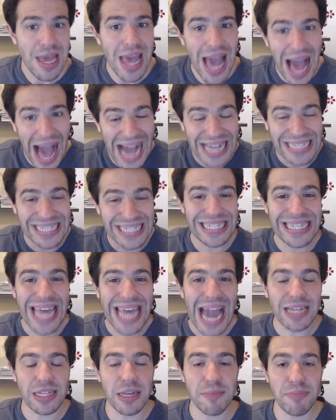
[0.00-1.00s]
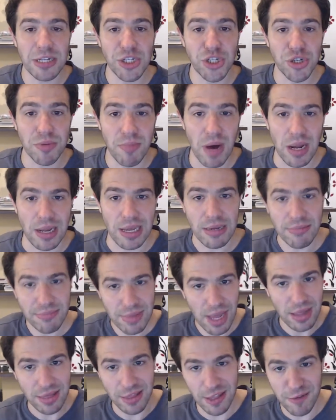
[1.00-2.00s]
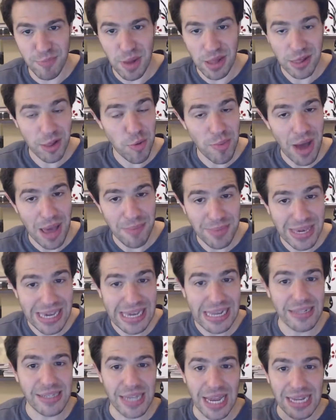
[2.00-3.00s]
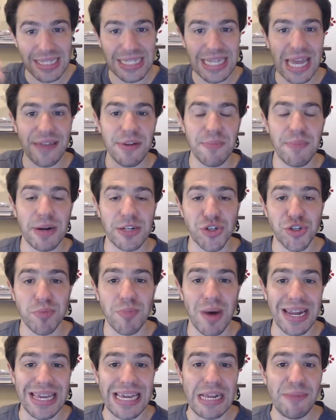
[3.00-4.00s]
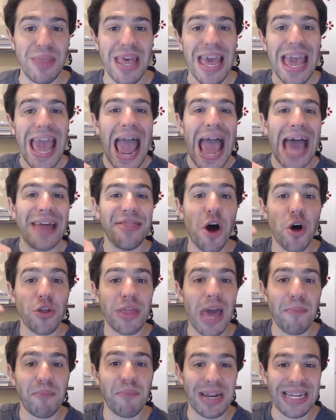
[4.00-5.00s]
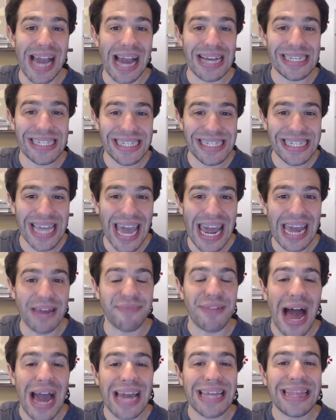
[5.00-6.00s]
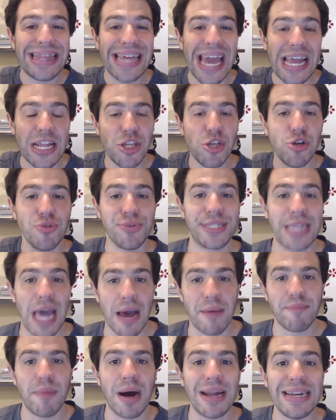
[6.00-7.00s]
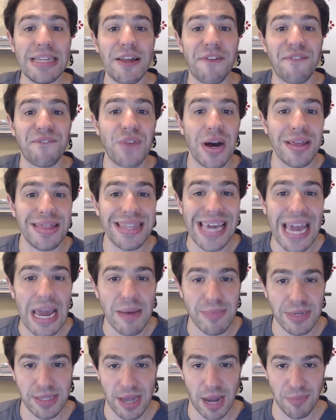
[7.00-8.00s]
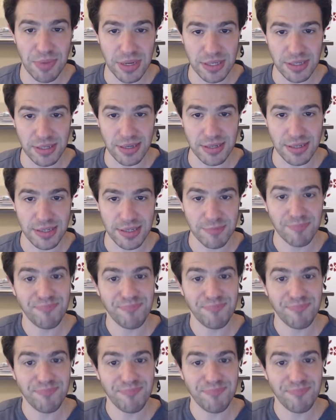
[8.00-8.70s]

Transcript: I stacked a bunch of money. I lived below my means. I saved a bunch of money. And all that money I saved, I then used that money to fund the Amazon business.